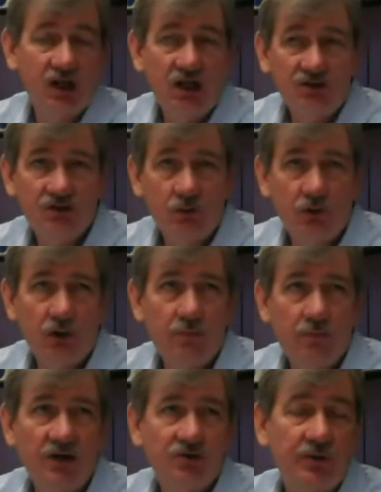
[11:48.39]
So we're
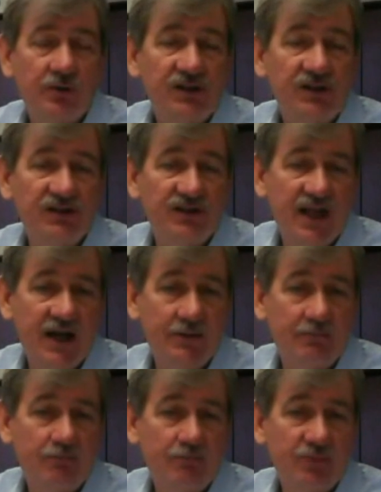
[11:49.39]
about to release
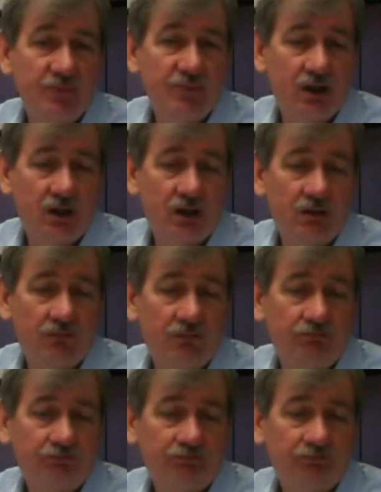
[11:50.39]
that, and